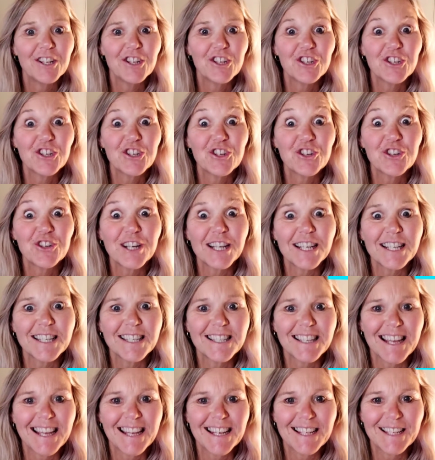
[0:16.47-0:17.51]
tricks
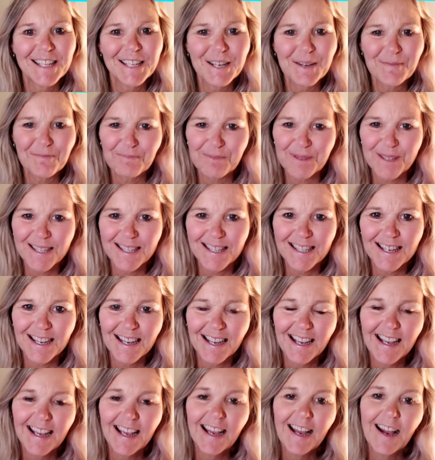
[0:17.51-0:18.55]
and tips
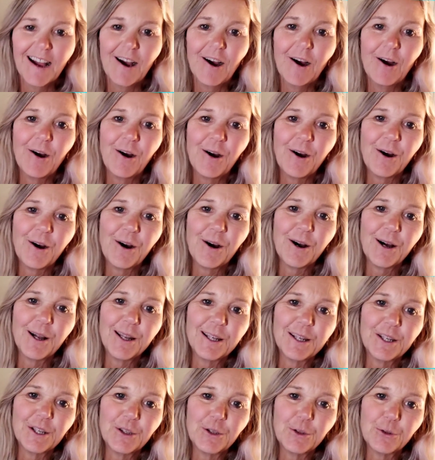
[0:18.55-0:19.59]

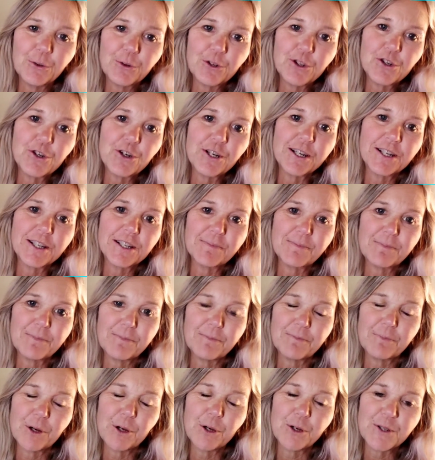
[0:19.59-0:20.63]
on your journey
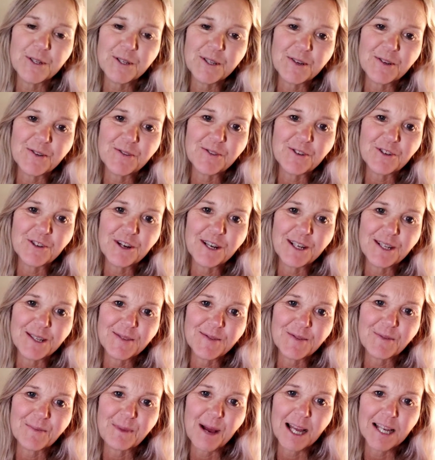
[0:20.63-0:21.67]
of personal
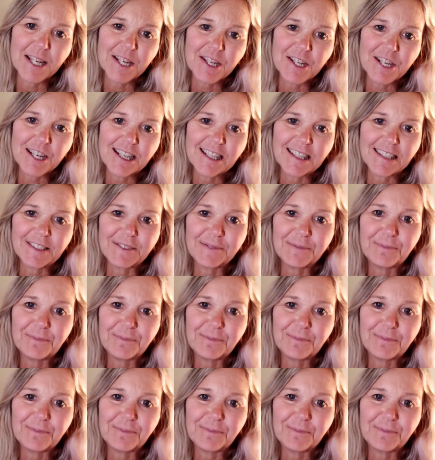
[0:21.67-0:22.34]
transformation.